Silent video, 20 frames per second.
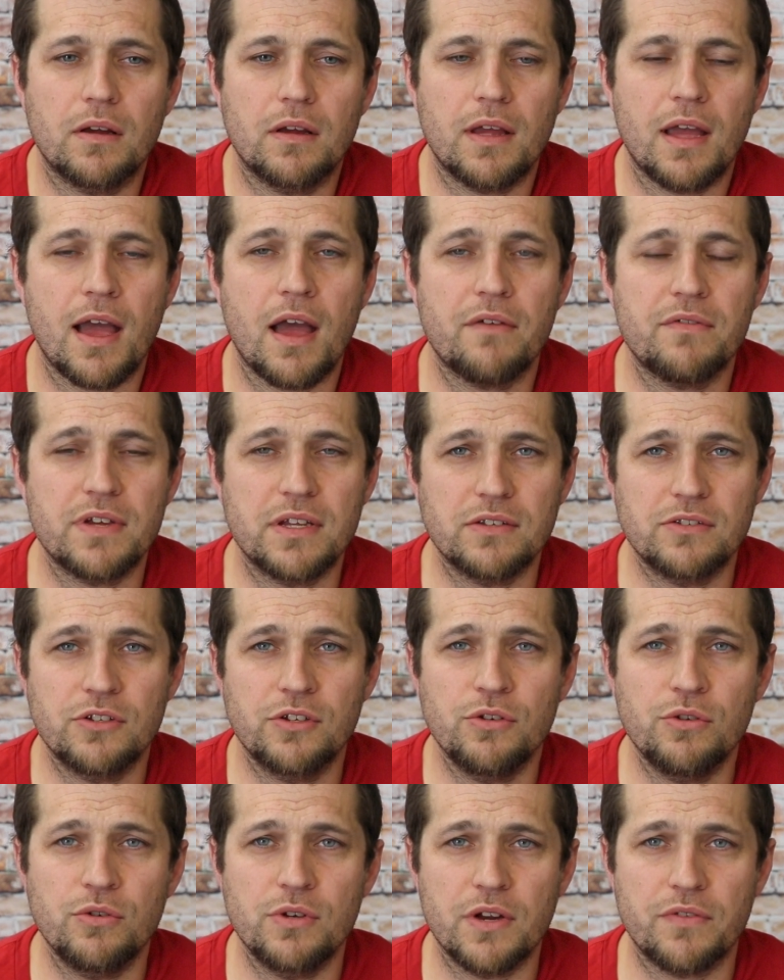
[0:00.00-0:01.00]
having
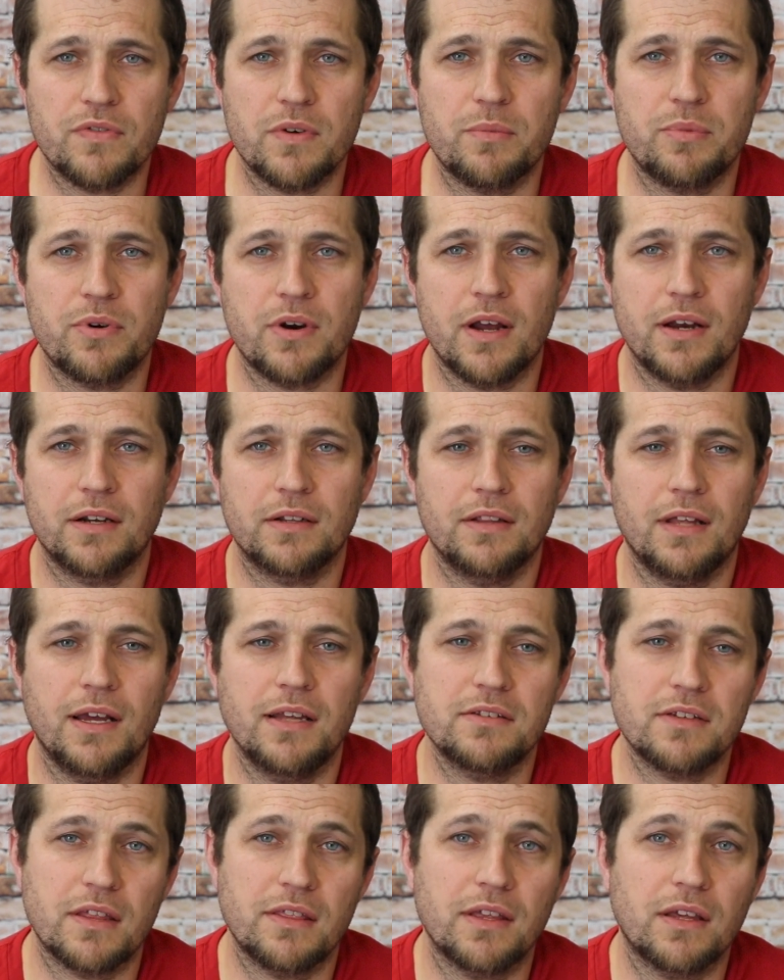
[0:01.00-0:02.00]
two different product
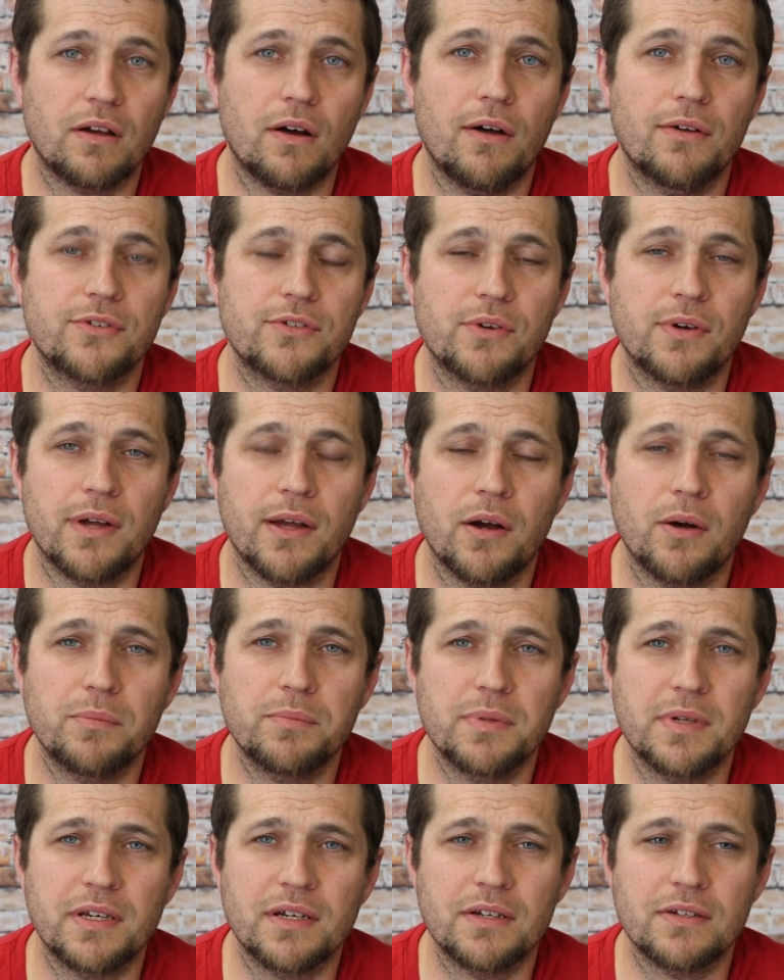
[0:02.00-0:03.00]
lines I think also
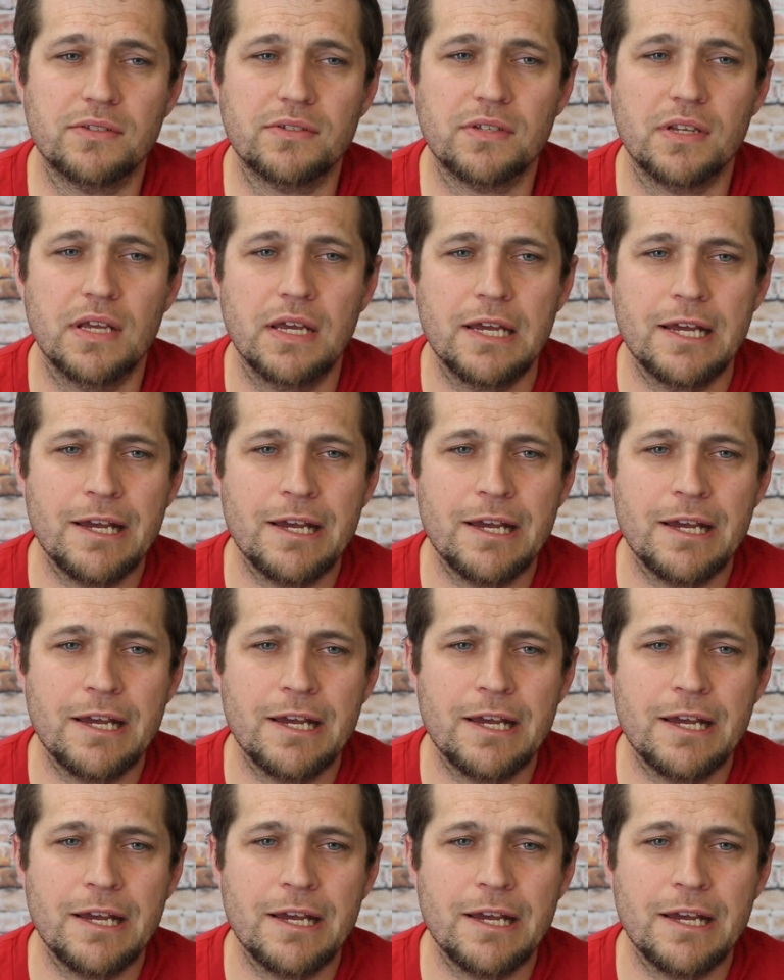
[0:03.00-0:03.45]
helped because